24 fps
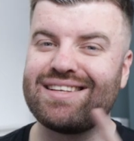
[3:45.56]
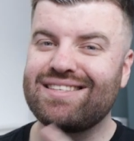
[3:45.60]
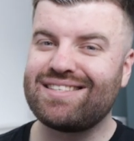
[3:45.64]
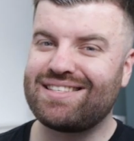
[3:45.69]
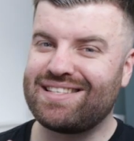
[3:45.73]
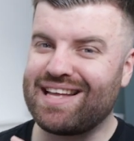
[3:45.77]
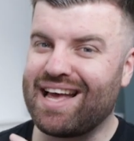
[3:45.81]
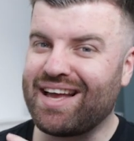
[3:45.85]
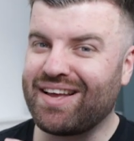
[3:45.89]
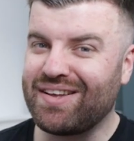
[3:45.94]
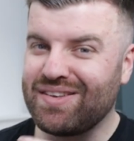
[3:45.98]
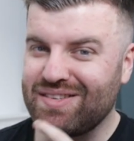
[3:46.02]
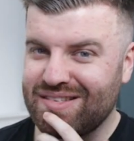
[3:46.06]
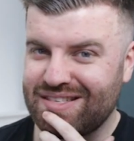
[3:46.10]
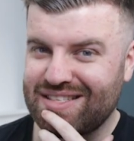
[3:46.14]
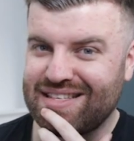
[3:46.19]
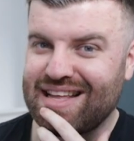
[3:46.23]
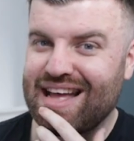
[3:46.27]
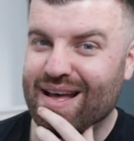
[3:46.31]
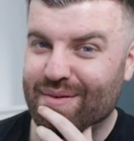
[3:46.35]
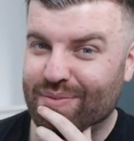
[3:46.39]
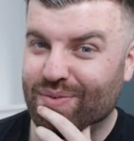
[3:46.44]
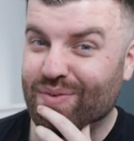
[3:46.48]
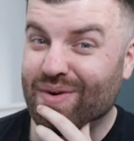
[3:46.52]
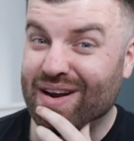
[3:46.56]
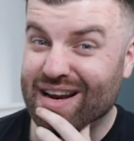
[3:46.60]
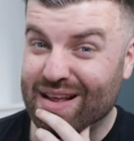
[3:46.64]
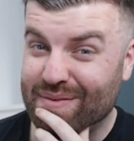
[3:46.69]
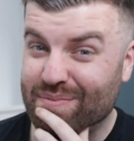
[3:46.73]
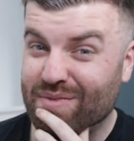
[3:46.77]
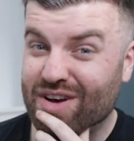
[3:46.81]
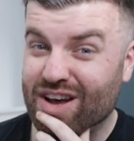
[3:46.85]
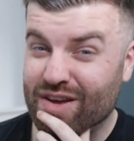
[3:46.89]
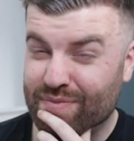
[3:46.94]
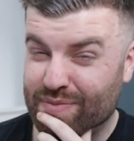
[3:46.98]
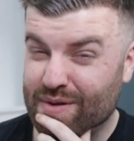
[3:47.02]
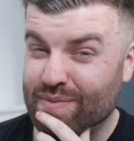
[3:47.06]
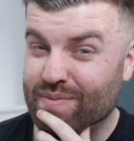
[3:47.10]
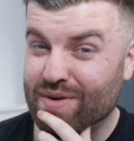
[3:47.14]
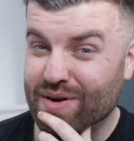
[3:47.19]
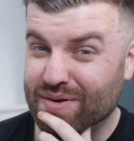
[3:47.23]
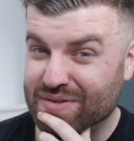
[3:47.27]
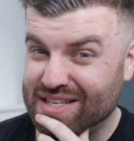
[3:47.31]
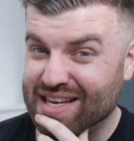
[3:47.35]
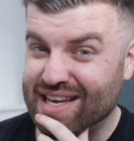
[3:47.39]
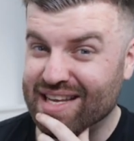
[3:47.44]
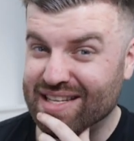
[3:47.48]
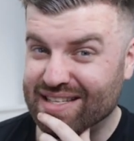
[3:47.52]
Second step, when it might have been
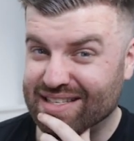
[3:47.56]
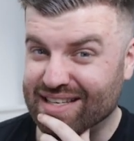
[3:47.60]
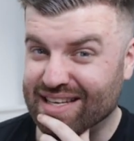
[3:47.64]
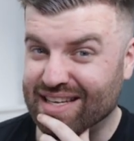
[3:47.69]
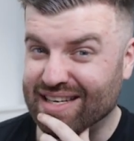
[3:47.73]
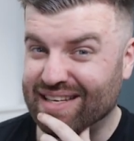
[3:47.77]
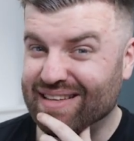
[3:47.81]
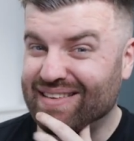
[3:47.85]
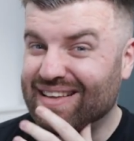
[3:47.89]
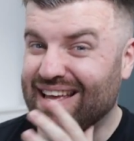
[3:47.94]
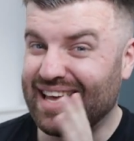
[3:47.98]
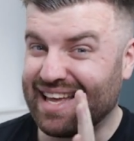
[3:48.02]
rotated,